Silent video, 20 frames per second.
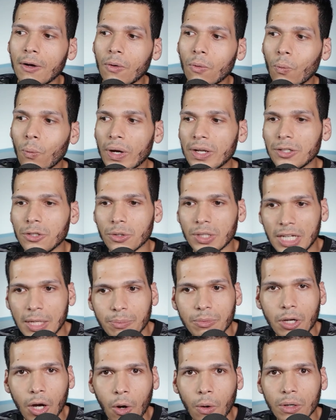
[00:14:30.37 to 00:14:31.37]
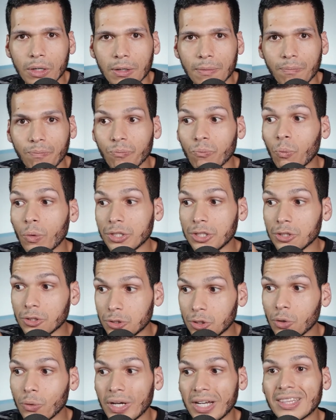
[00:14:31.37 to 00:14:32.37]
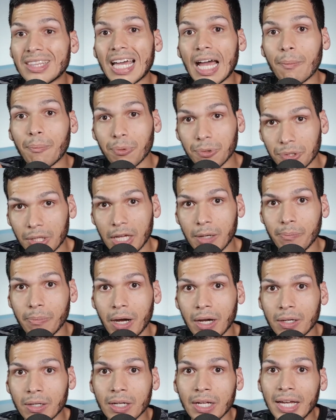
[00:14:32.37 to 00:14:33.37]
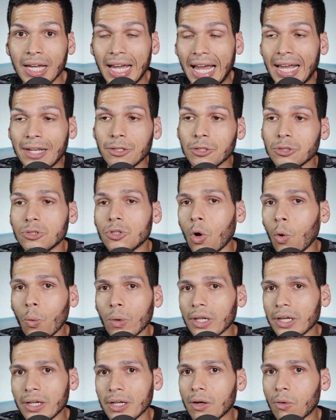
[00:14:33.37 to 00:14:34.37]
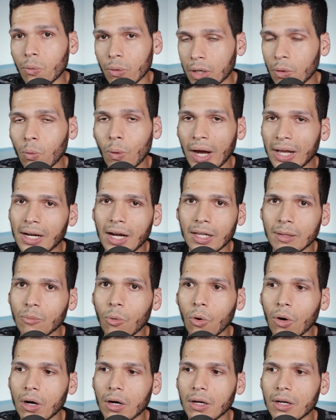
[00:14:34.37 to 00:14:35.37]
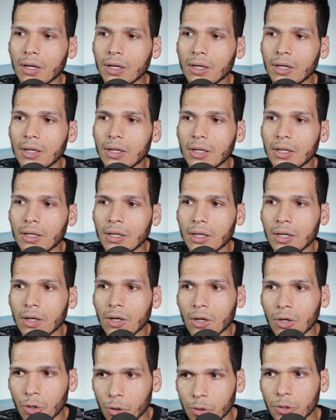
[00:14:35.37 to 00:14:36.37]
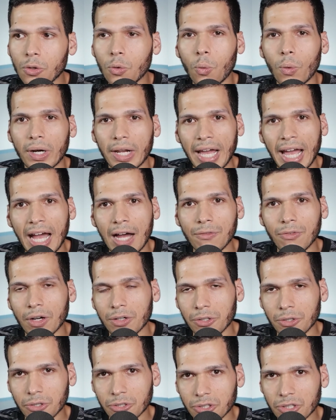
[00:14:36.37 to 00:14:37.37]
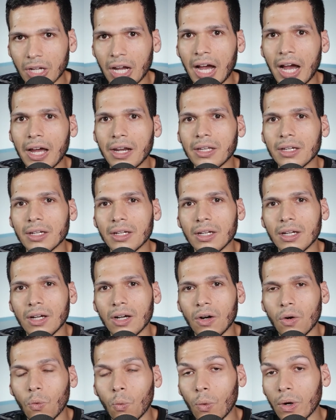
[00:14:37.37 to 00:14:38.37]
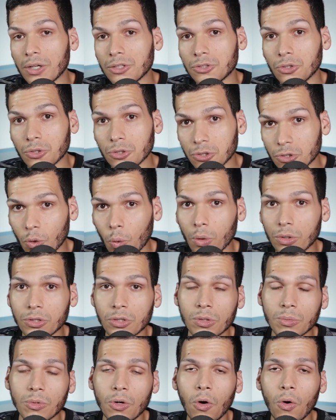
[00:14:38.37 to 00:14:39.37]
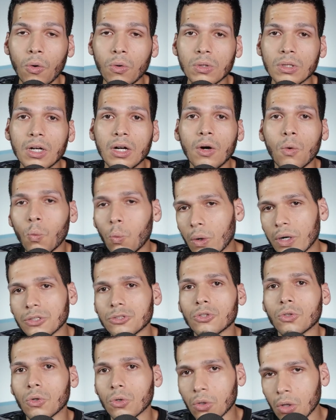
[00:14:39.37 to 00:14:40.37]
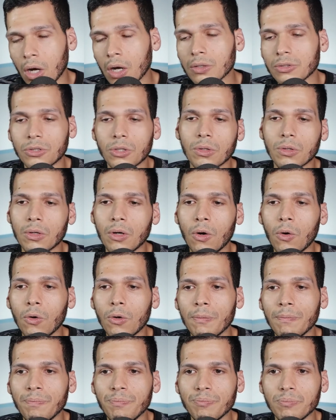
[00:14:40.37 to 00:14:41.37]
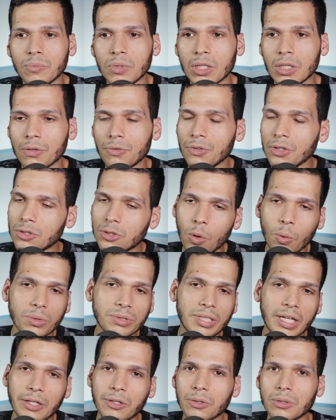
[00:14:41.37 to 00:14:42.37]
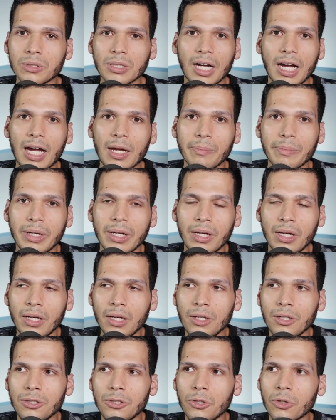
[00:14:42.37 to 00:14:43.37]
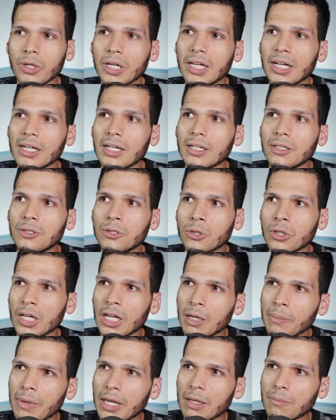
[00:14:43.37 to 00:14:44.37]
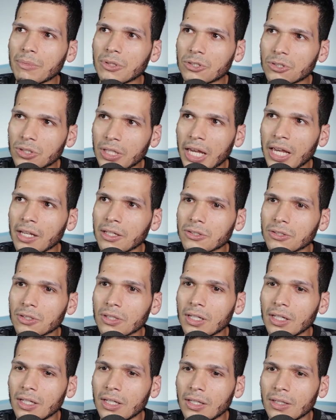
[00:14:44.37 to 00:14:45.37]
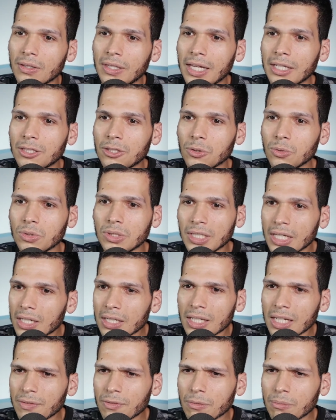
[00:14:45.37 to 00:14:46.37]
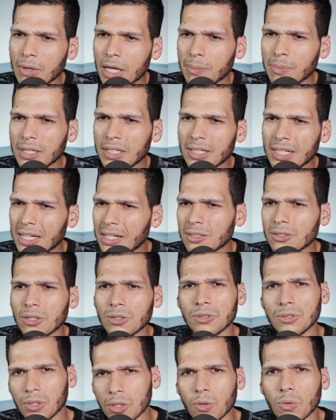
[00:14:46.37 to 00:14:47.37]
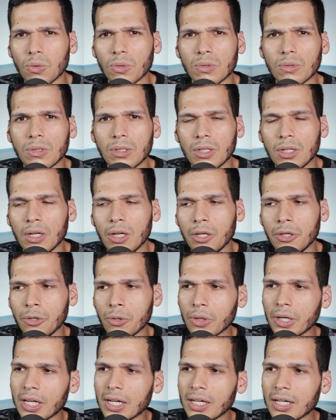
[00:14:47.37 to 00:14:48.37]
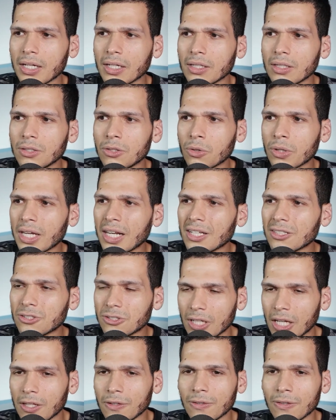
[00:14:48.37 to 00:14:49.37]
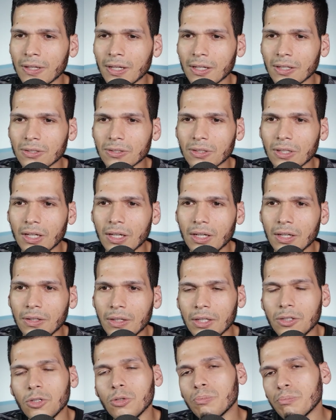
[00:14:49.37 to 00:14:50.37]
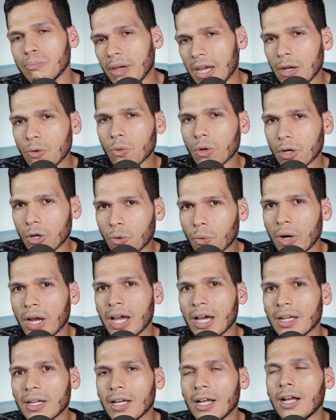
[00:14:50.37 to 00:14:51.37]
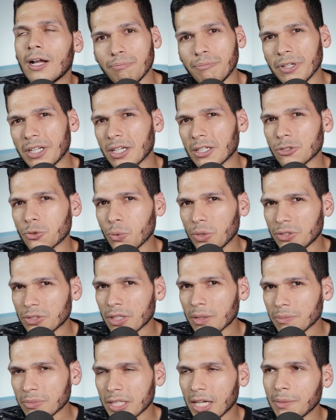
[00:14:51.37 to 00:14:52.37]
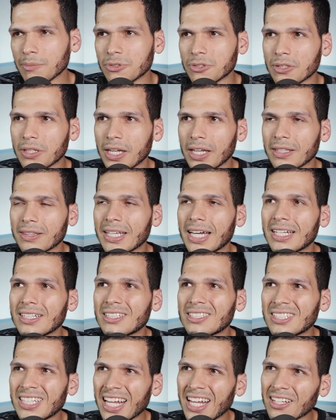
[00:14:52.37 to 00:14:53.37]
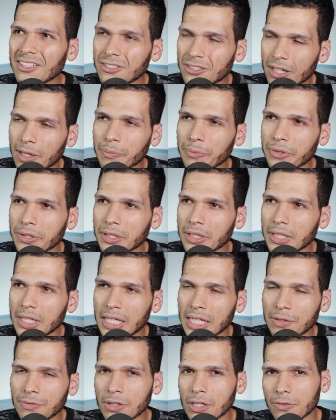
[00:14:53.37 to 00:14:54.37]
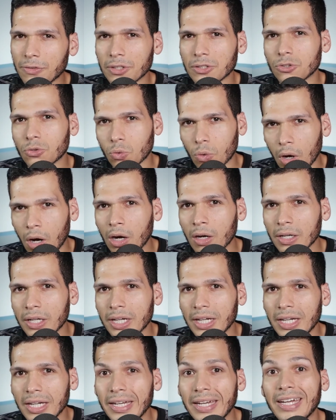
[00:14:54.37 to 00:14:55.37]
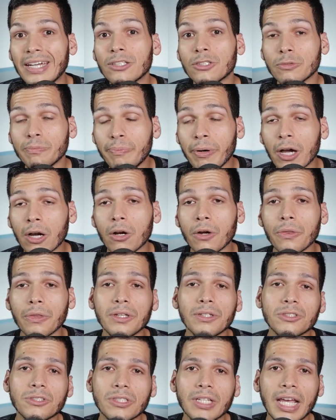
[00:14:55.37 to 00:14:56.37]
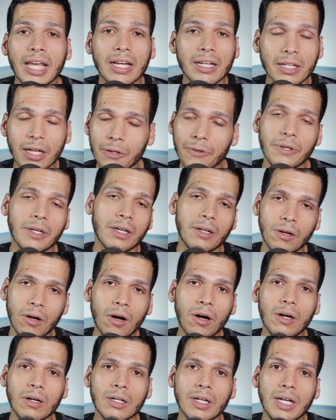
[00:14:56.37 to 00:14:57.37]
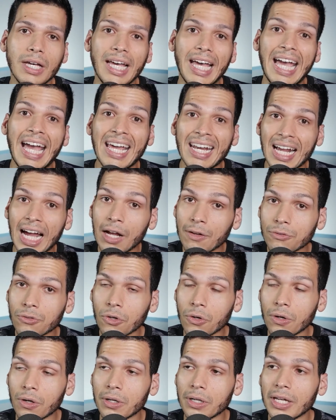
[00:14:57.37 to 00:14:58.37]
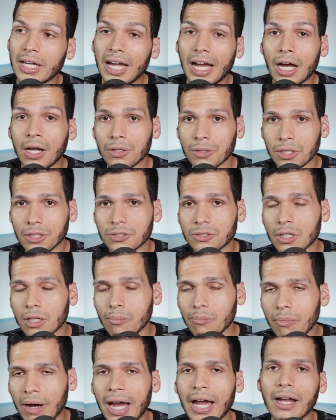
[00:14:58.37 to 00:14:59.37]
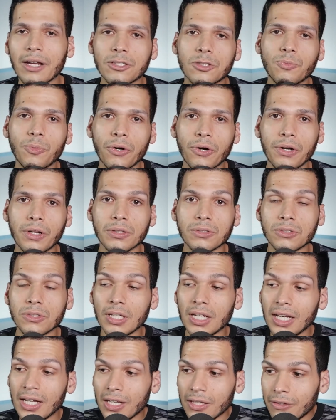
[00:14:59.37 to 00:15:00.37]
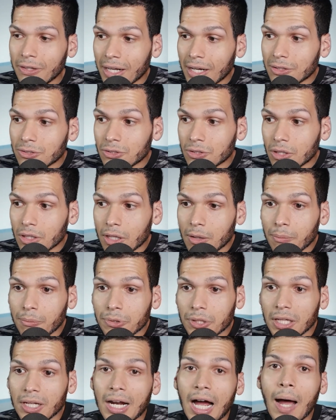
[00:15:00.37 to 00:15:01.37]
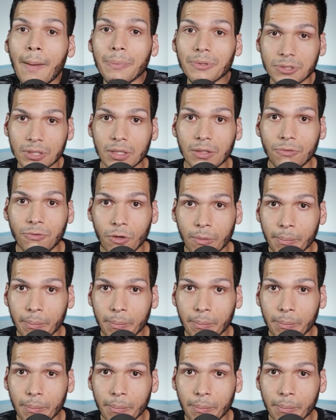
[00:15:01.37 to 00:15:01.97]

when you keep going, when you do hit that play button and you don't want to hit rewind anymore, who you want to have on your side, what is your short-term goal, what is your long-term goal, that if you don't take your time, you're gonna make mistakes that you didn't even maybe needed to do. You're gonna say things that you may regret because we sometimes think that saying something, even if it's wrong, is better than saying nothing at all. And I've learned, at least in my experience, that it's the complete opposite for